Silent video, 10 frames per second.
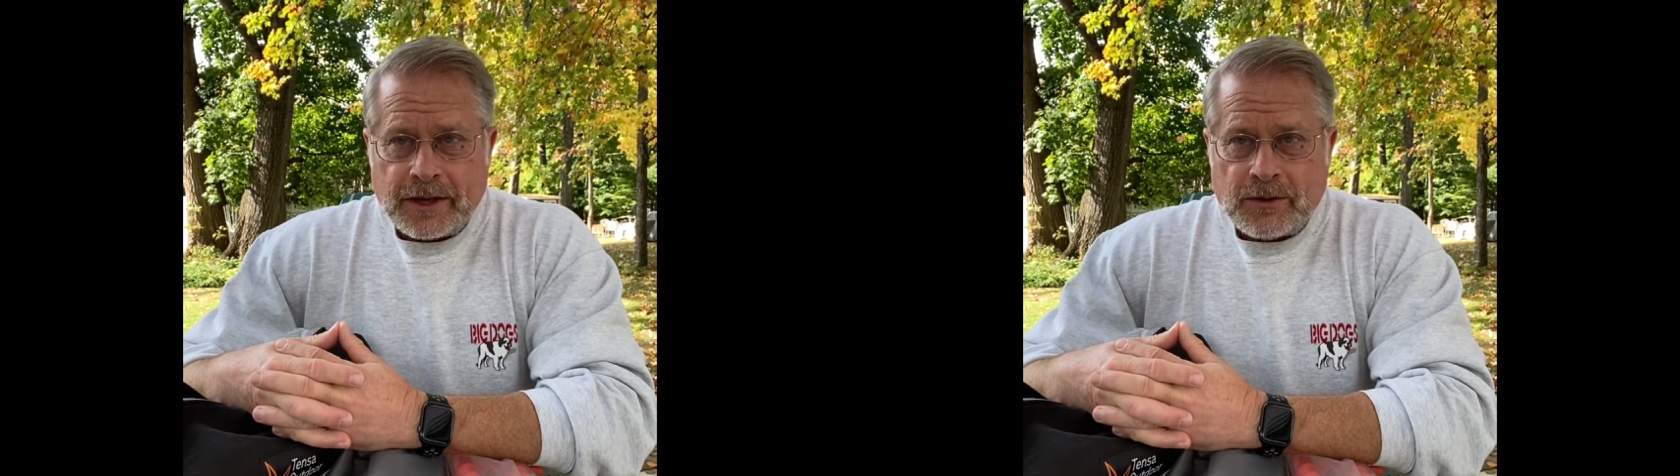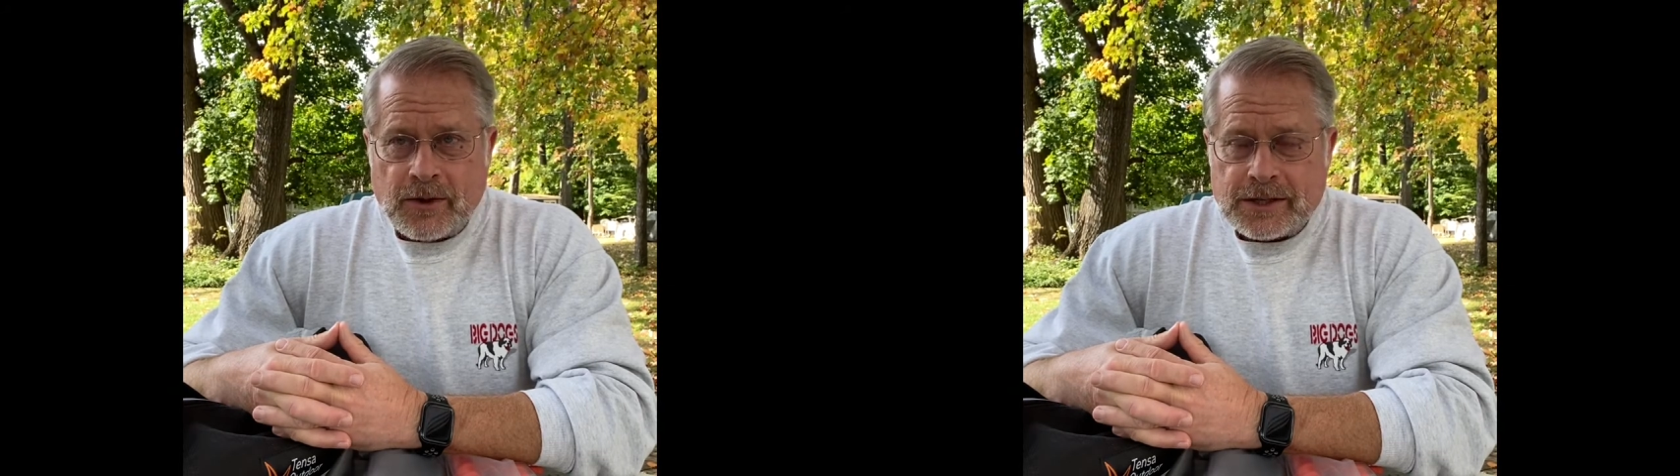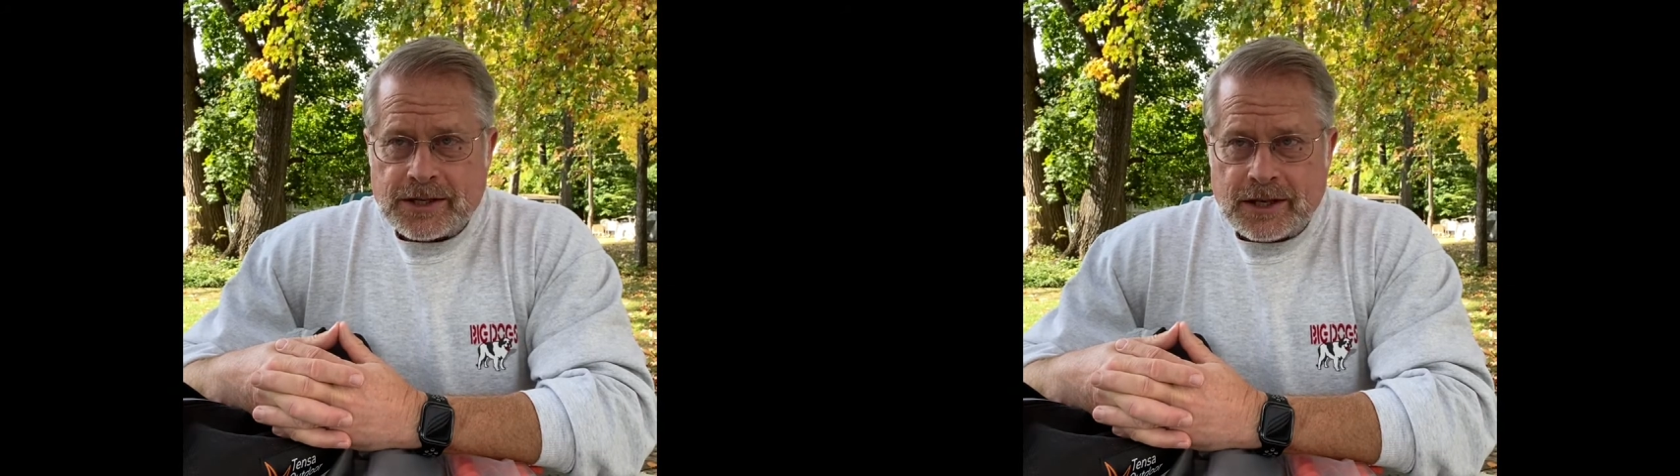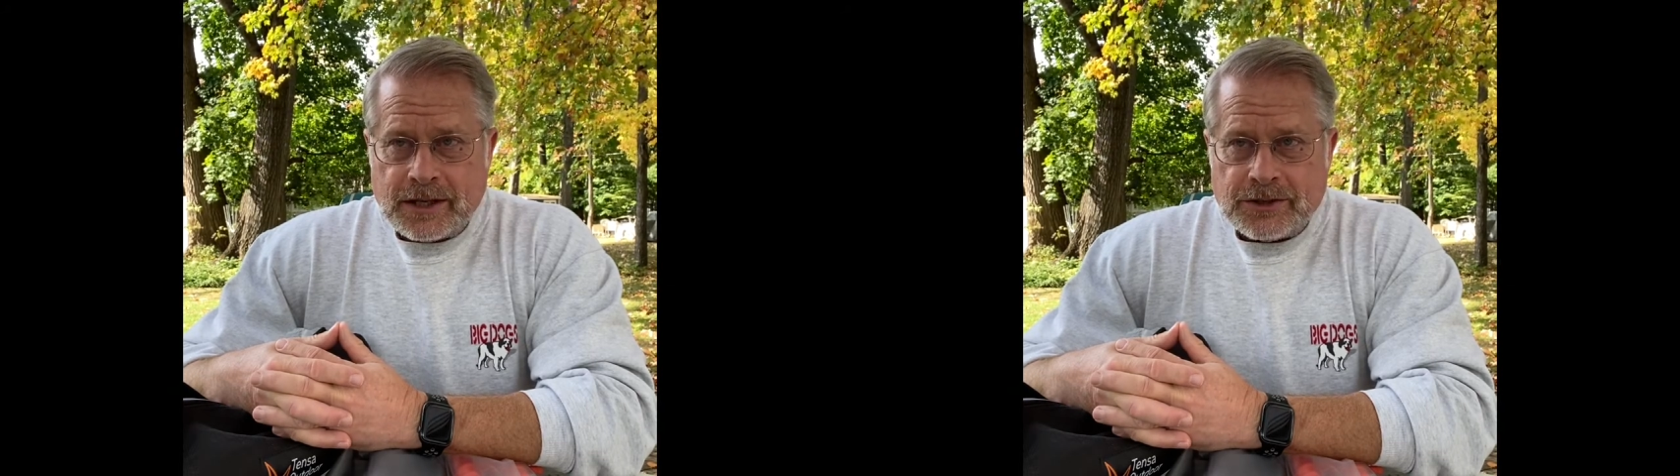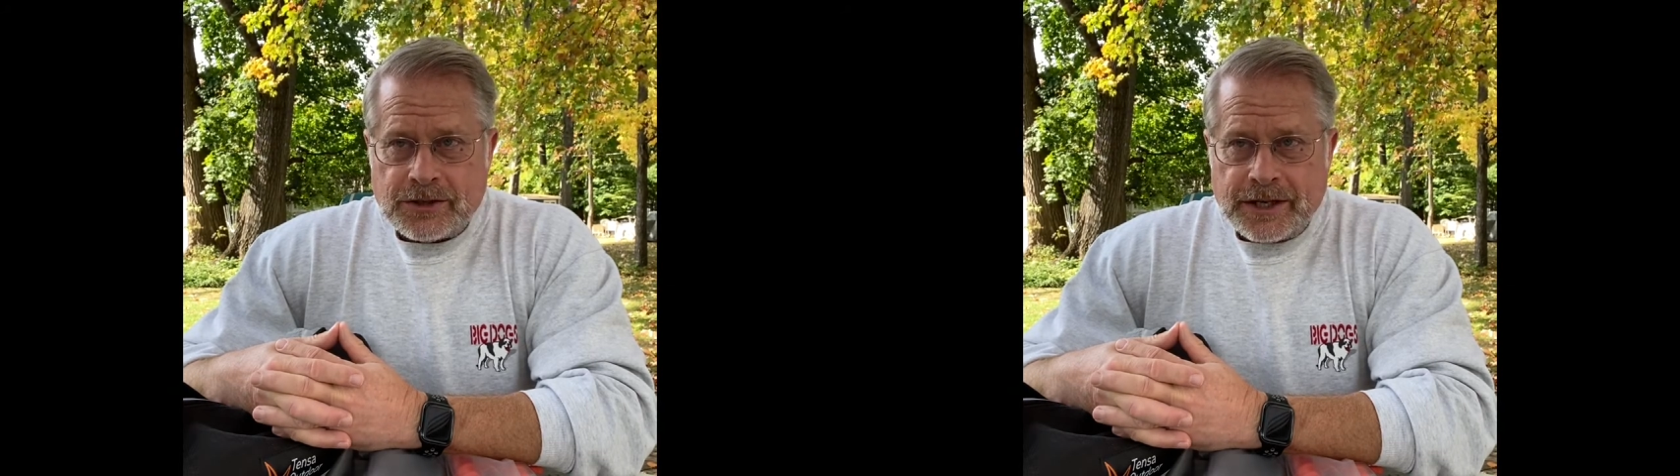across the
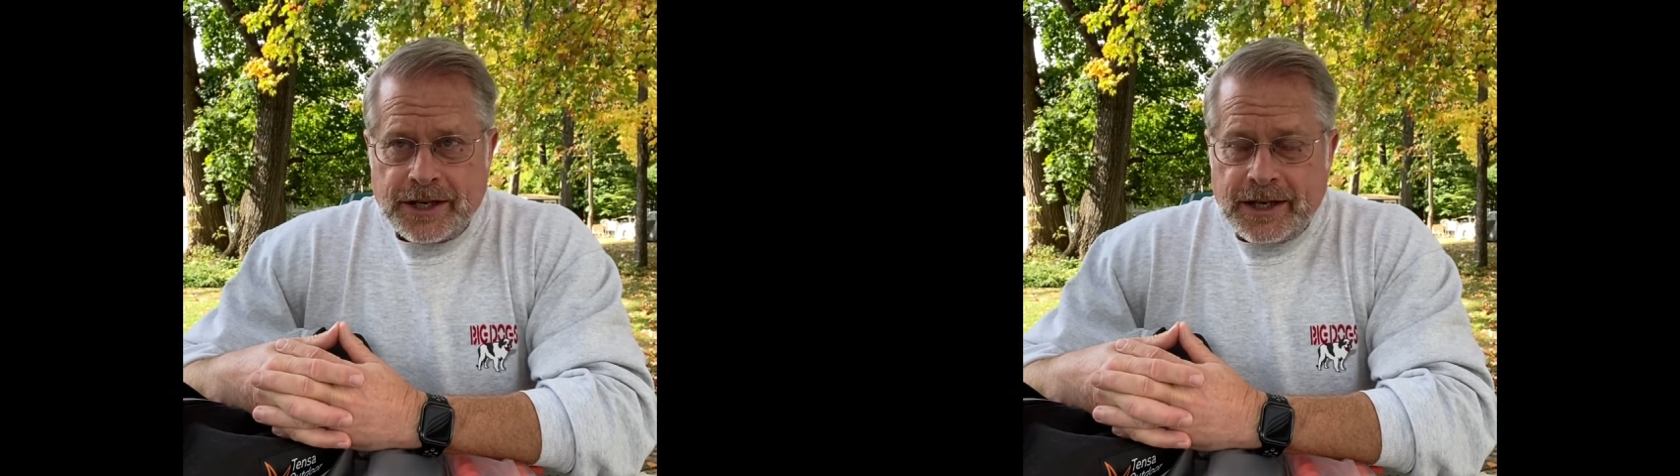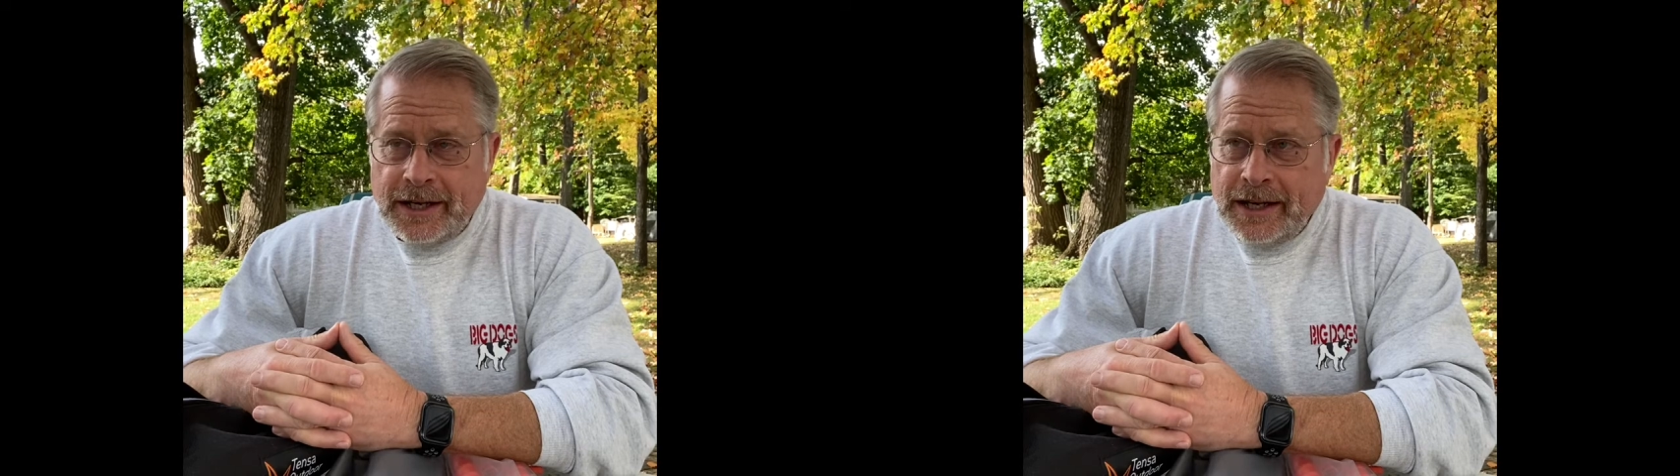country